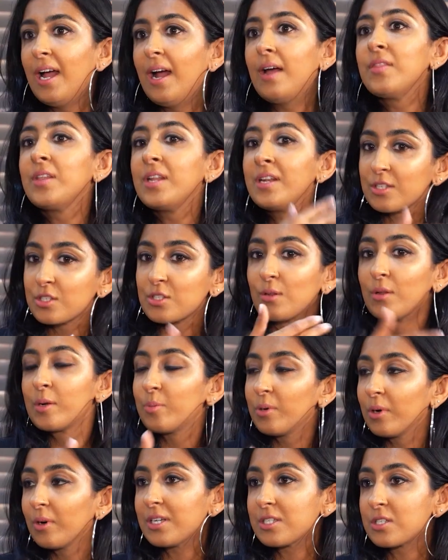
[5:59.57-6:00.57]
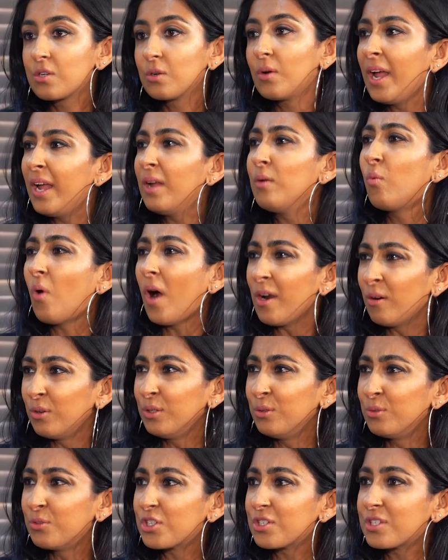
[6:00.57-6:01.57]
And then it slowly progressed to, hey, why don't
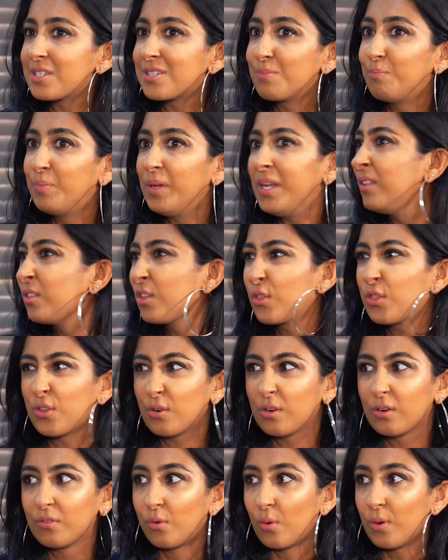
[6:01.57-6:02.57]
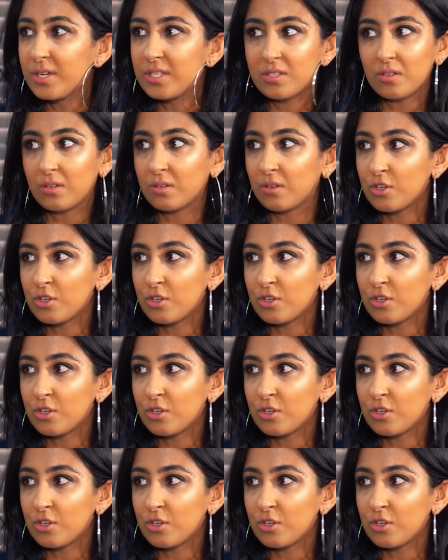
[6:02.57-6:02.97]
you just be the third voice on